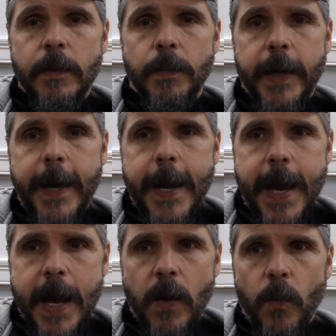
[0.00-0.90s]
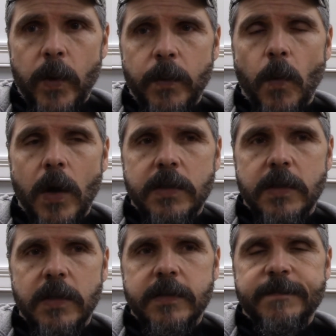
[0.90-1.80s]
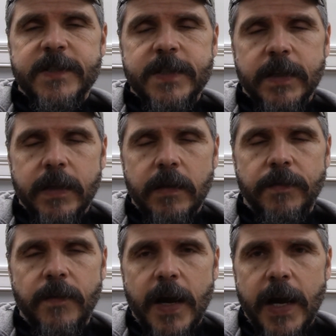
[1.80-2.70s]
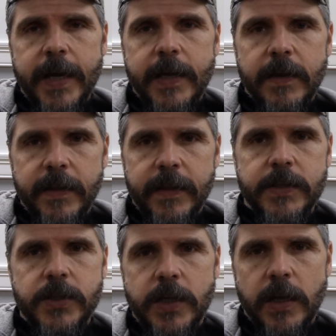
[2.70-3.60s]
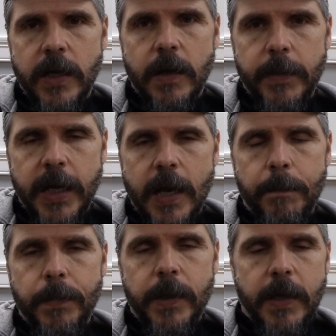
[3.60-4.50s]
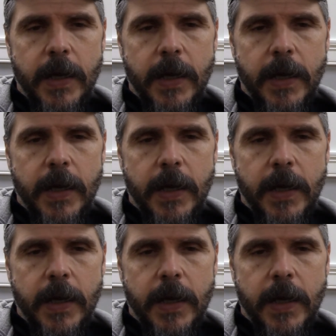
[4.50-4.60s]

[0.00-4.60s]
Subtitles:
but now we want to solidify this year coming up